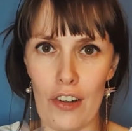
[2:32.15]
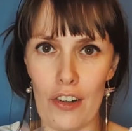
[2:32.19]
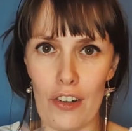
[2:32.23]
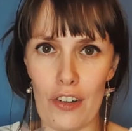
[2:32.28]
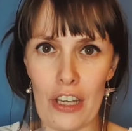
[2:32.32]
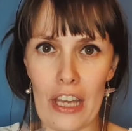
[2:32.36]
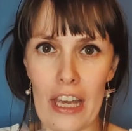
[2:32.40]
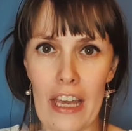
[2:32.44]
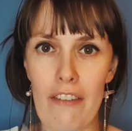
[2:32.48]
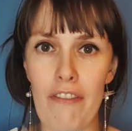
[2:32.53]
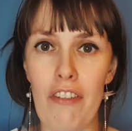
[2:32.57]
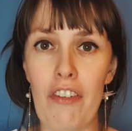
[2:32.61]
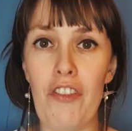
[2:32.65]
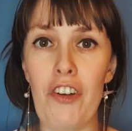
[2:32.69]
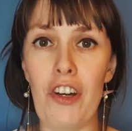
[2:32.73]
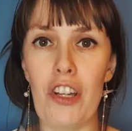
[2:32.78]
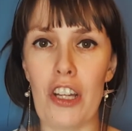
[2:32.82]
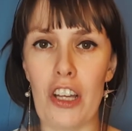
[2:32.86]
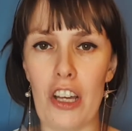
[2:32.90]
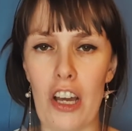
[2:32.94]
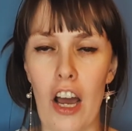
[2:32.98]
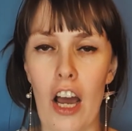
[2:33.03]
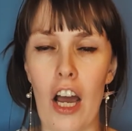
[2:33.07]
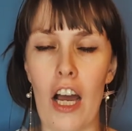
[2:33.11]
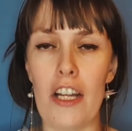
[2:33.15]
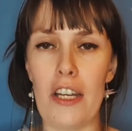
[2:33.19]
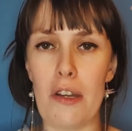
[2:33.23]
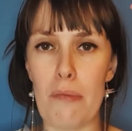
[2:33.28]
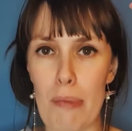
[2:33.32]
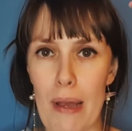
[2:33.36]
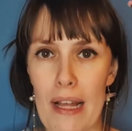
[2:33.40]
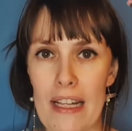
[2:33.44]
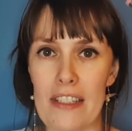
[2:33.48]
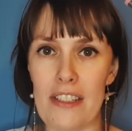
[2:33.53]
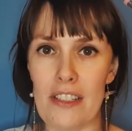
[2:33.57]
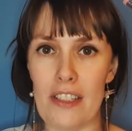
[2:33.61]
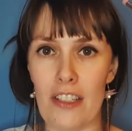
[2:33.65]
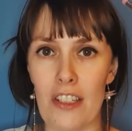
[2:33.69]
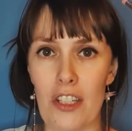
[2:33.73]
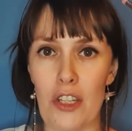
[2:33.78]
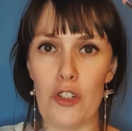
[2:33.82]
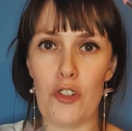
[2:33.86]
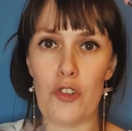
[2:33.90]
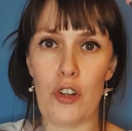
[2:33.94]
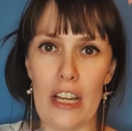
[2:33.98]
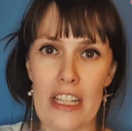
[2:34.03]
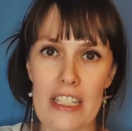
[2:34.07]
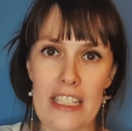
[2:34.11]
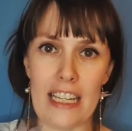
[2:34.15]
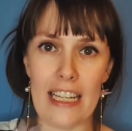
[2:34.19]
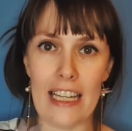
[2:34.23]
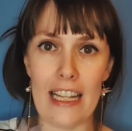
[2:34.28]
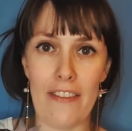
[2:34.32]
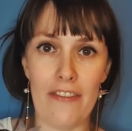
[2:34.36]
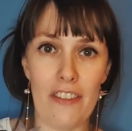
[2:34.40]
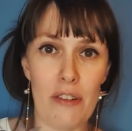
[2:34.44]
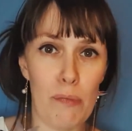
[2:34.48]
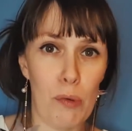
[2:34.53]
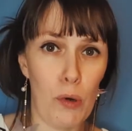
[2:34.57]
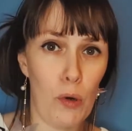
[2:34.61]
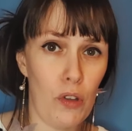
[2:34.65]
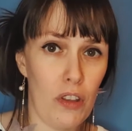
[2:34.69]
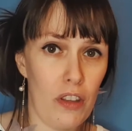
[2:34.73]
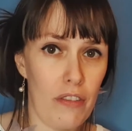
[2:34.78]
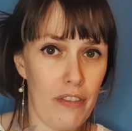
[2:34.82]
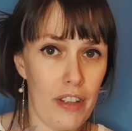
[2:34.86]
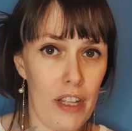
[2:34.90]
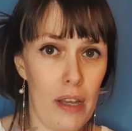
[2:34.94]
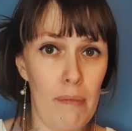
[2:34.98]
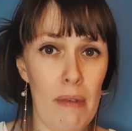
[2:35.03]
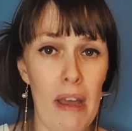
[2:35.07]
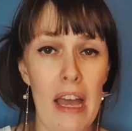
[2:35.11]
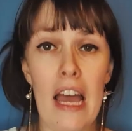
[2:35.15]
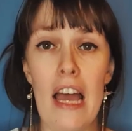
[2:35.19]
Okay, if you've got a car and a pencil and you tried to lift both of them,